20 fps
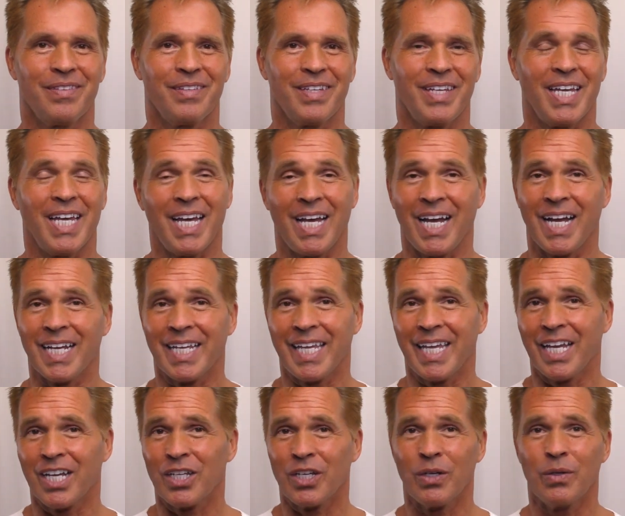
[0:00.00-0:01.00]
Uh, I
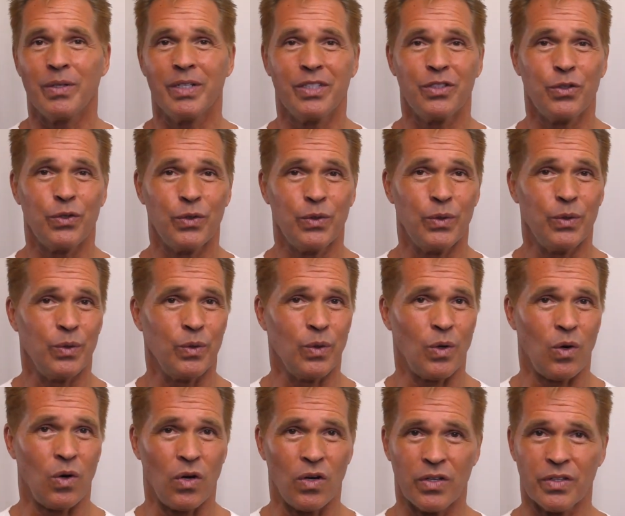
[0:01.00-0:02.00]
can't go into
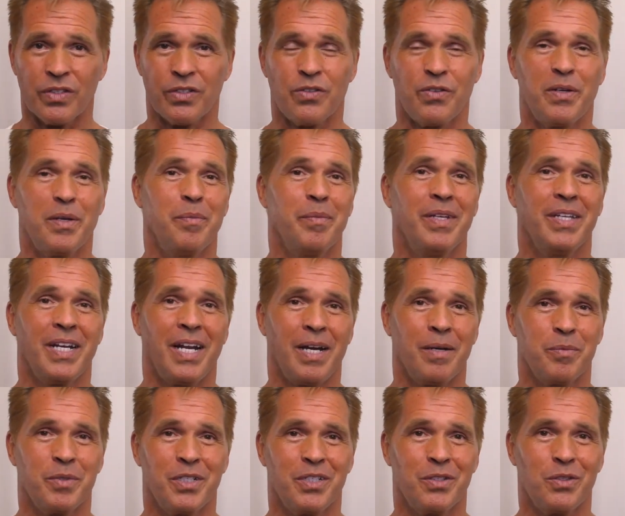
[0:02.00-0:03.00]
all the treatment
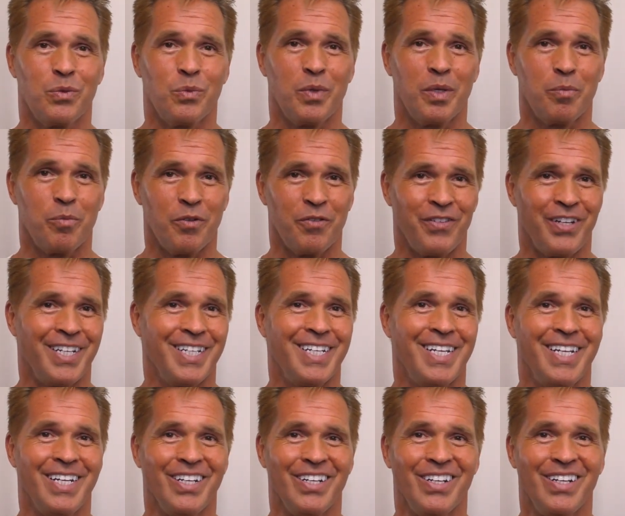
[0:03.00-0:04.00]
options we provide
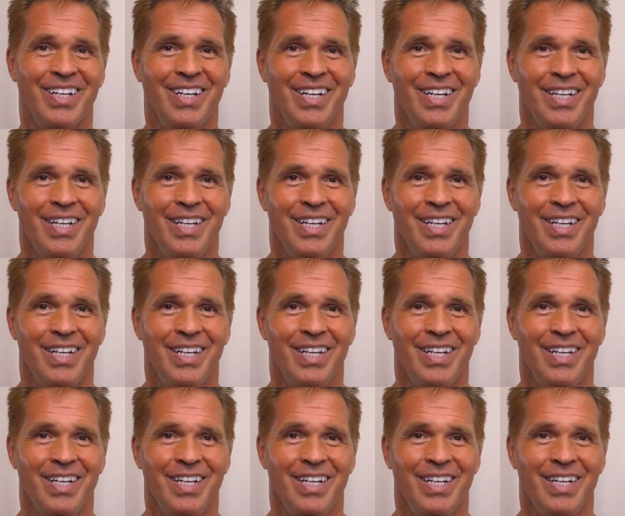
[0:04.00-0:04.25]
here